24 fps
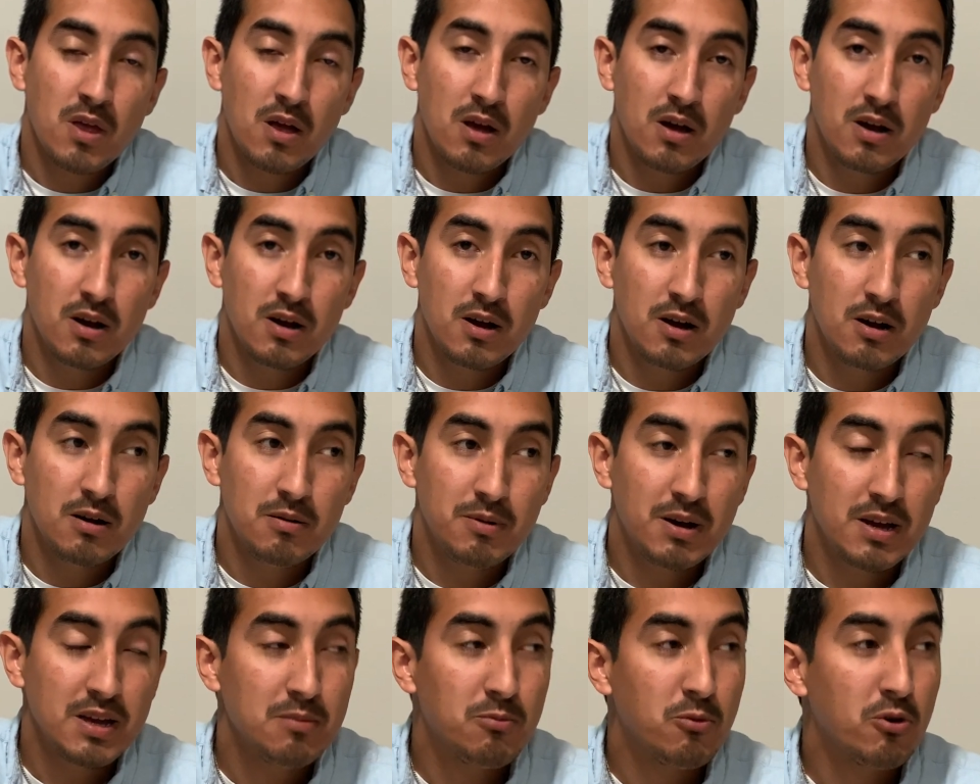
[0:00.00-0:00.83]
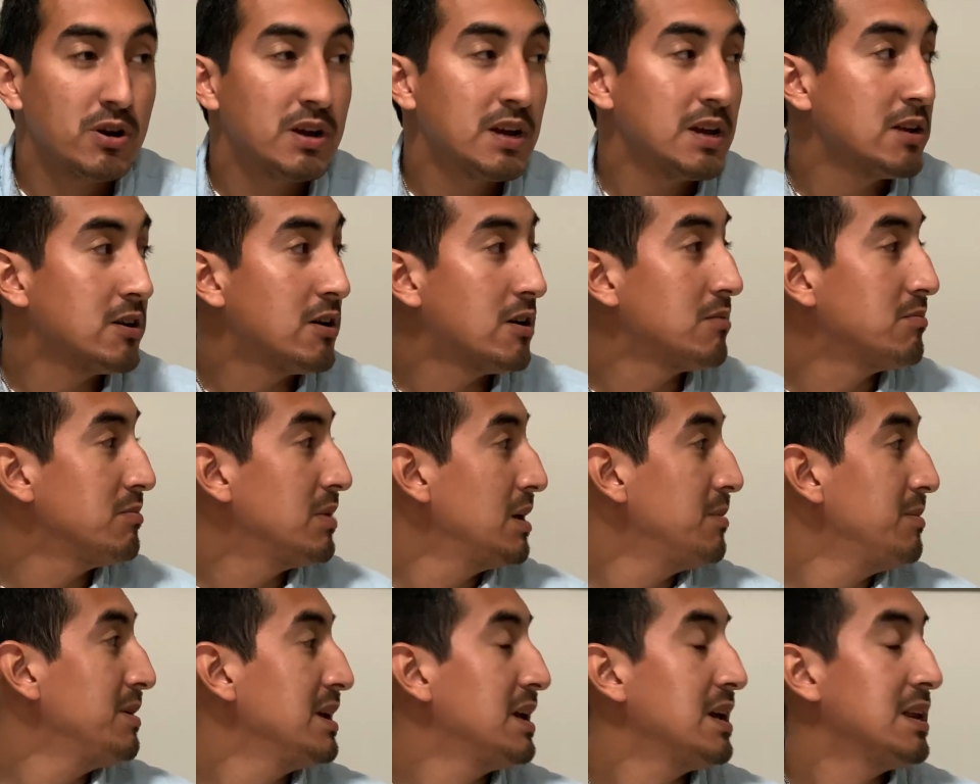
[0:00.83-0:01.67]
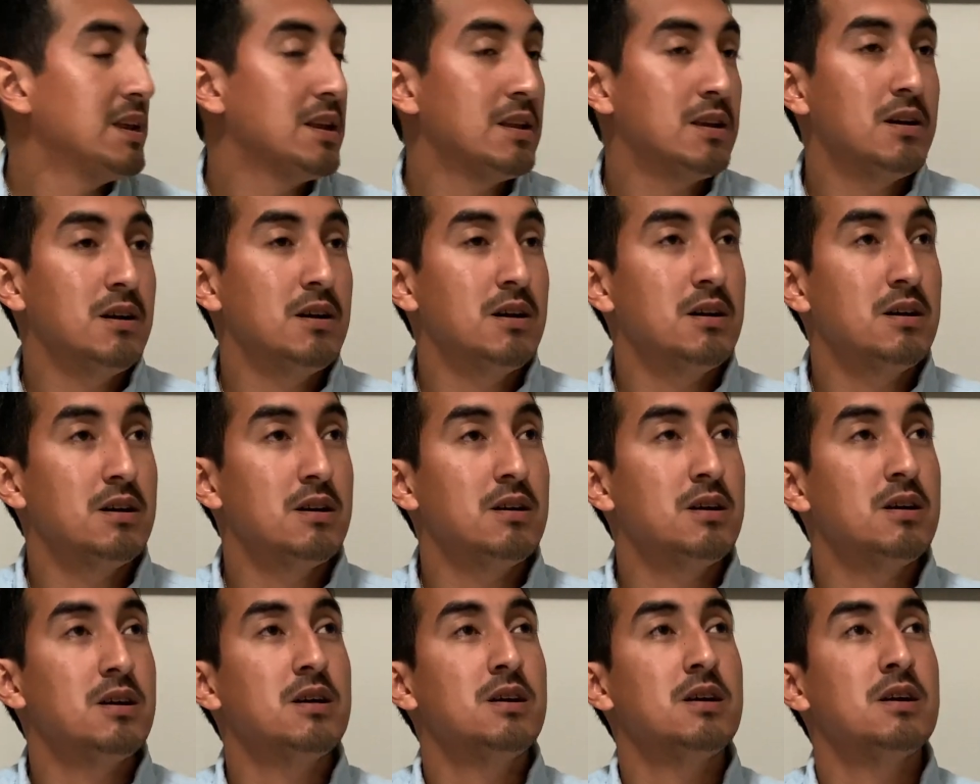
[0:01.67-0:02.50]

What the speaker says: I am working on maybe getting a